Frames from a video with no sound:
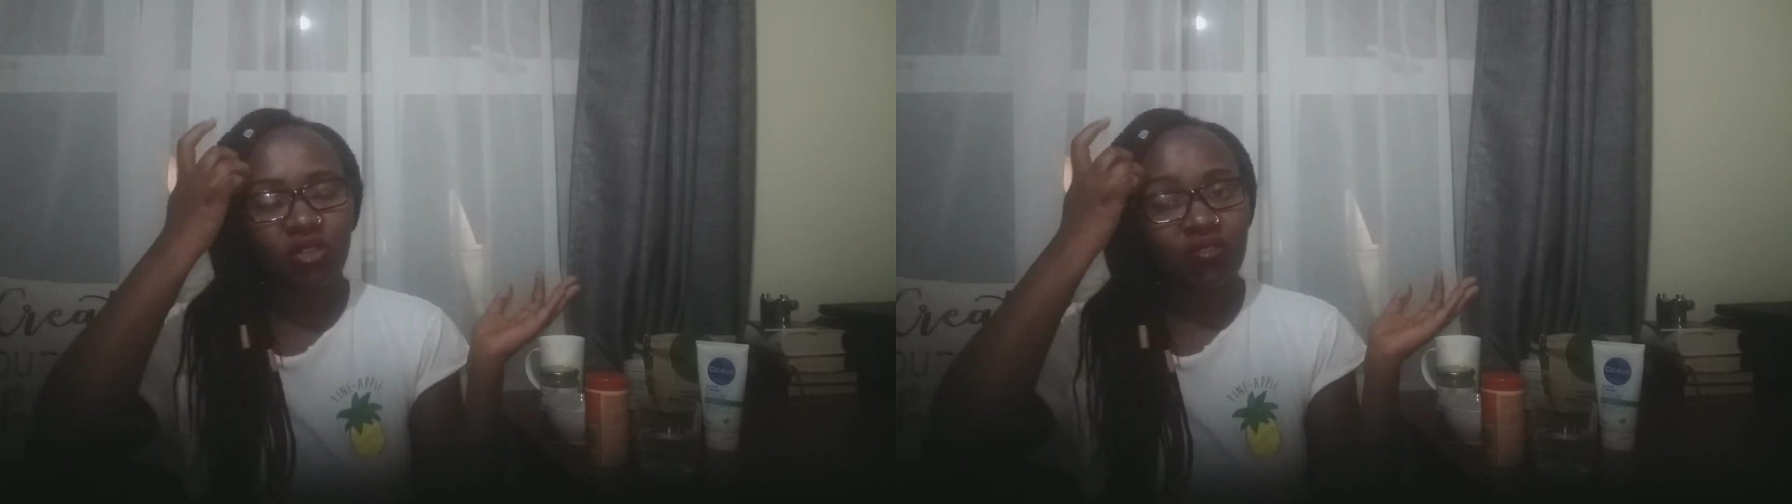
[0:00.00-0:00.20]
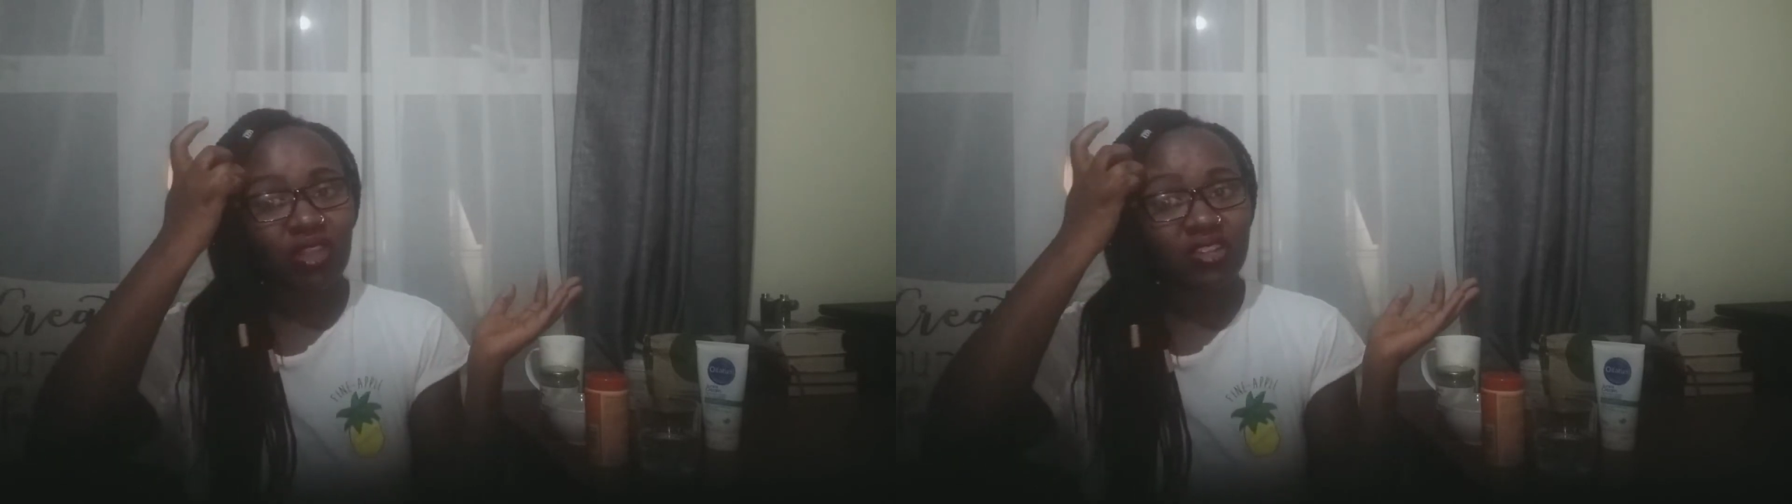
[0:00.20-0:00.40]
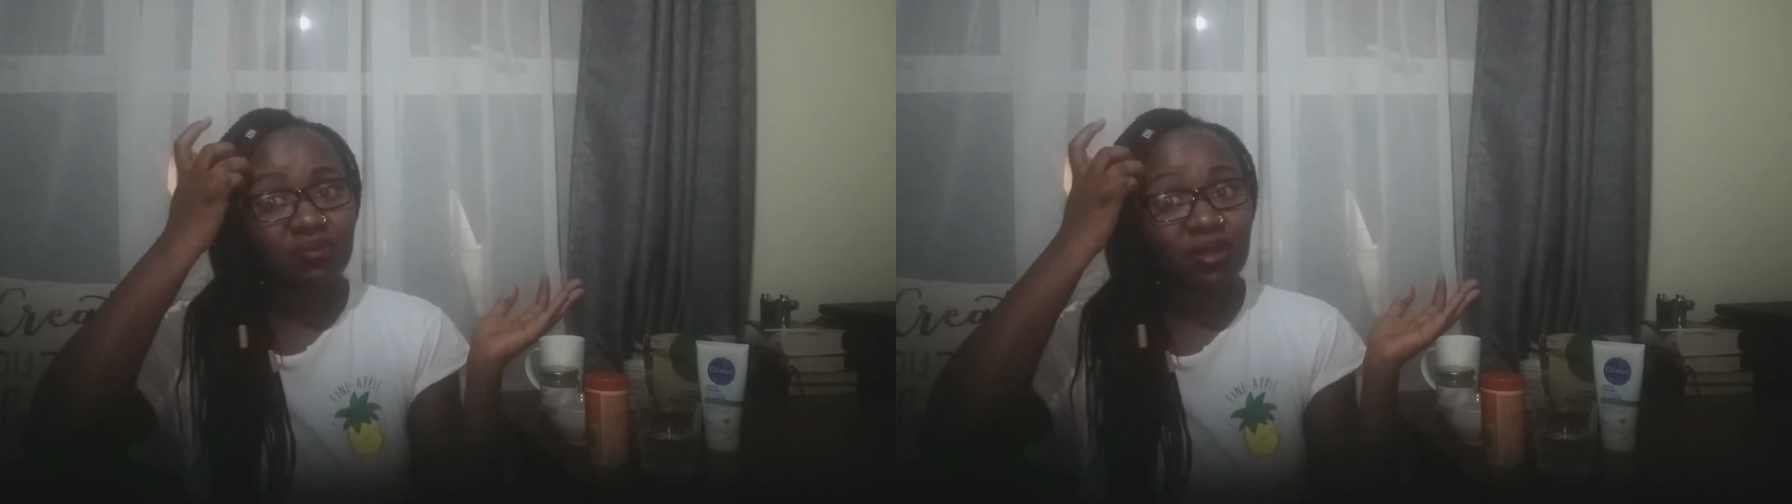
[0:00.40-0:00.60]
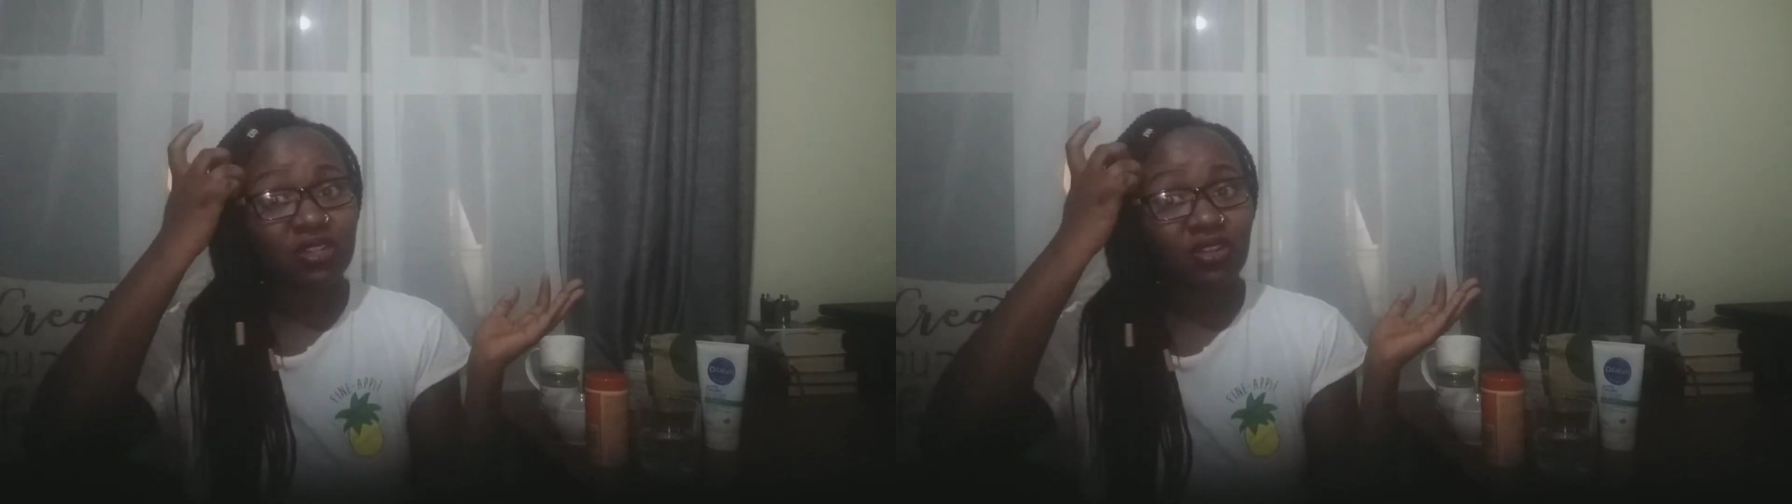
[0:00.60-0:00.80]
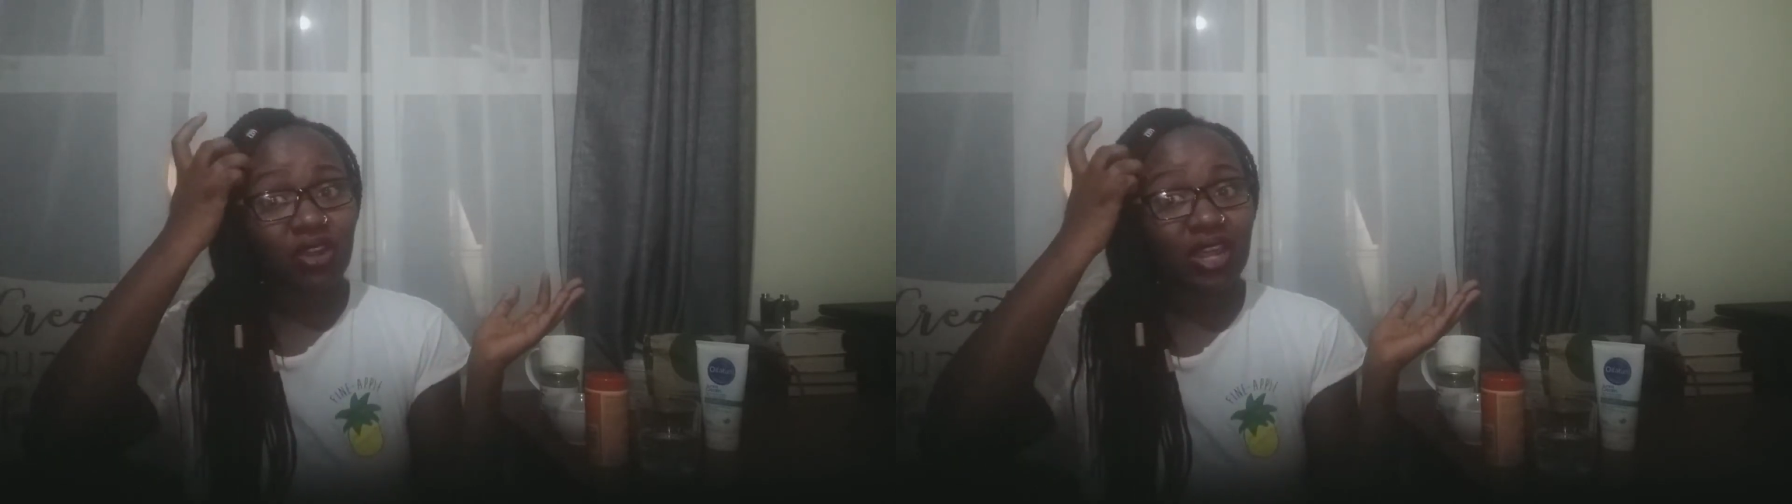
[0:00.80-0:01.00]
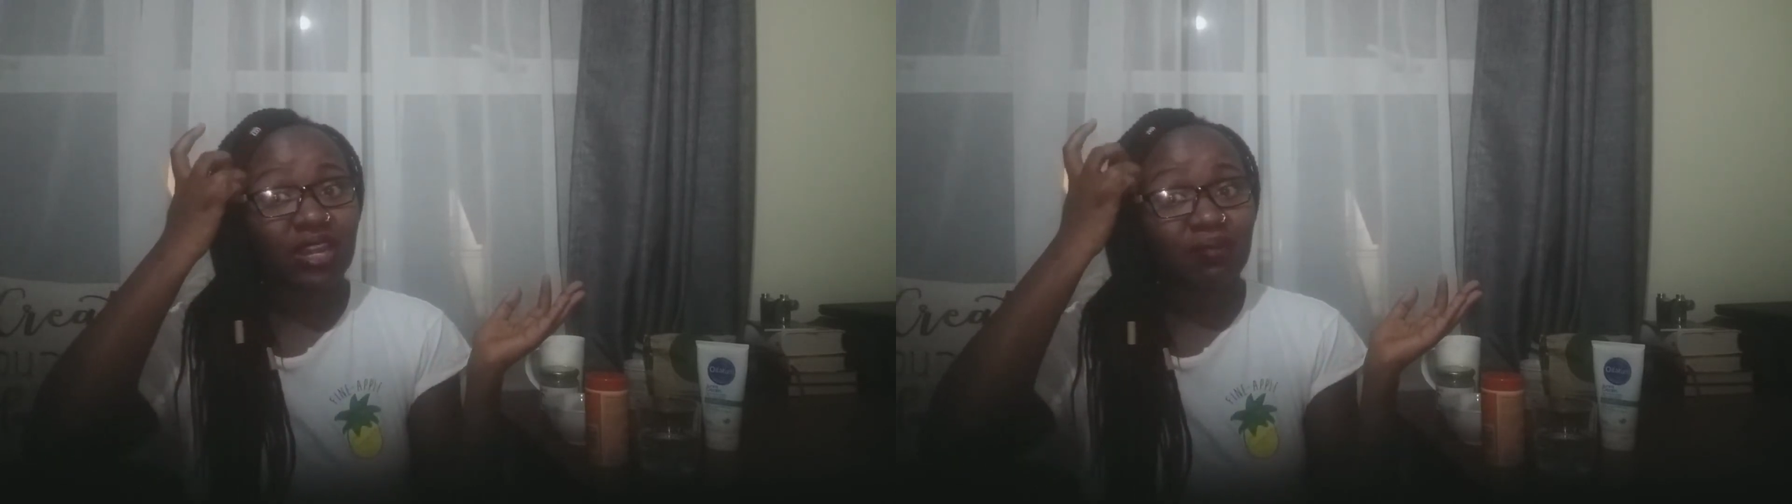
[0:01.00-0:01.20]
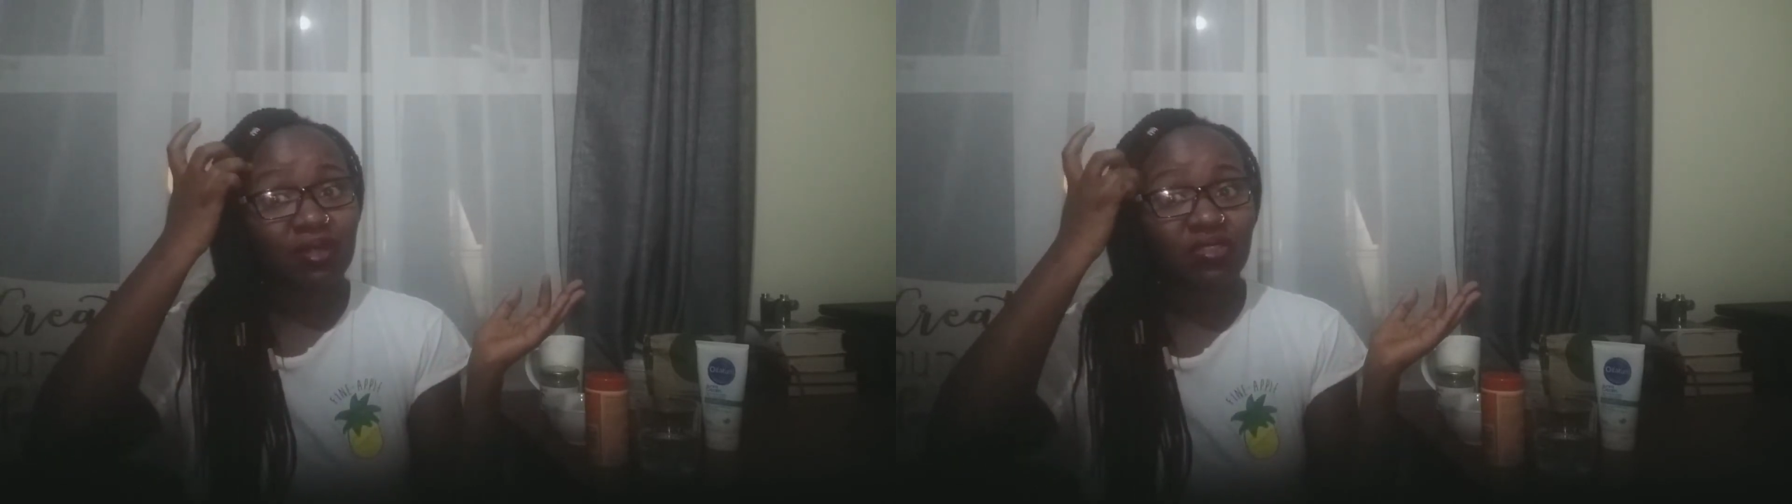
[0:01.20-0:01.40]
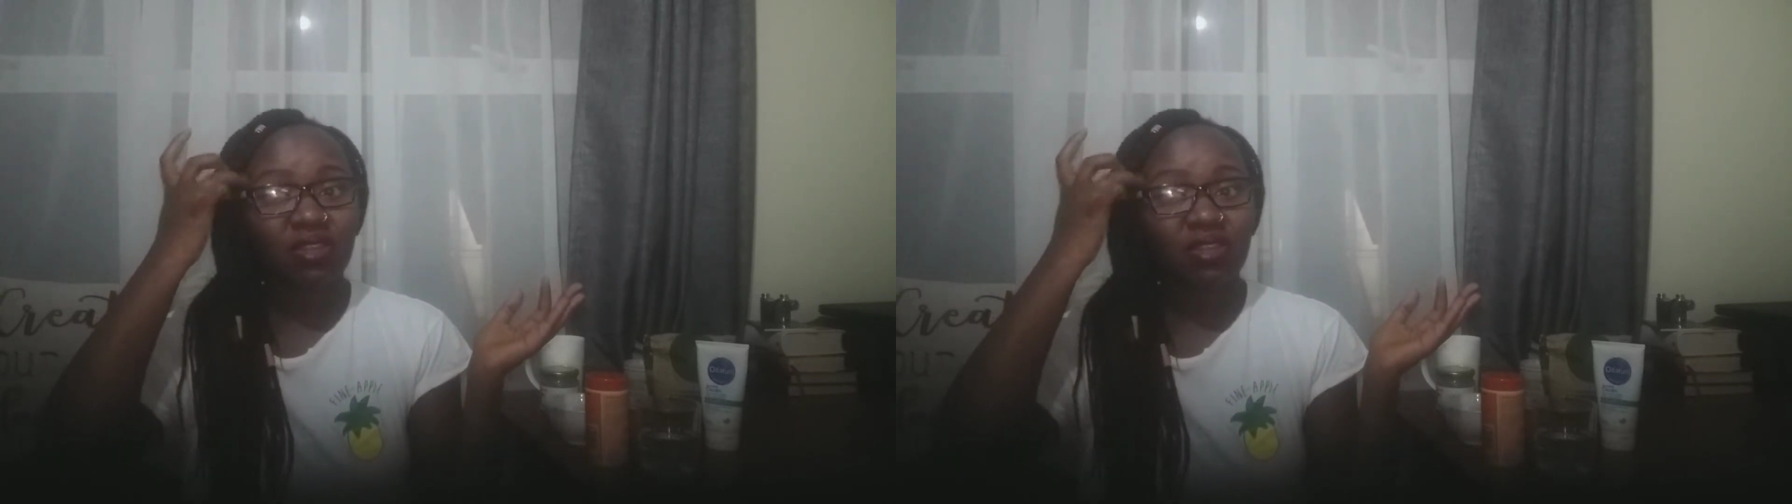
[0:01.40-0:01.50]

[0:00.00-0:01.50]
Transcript: of the antibacterial elements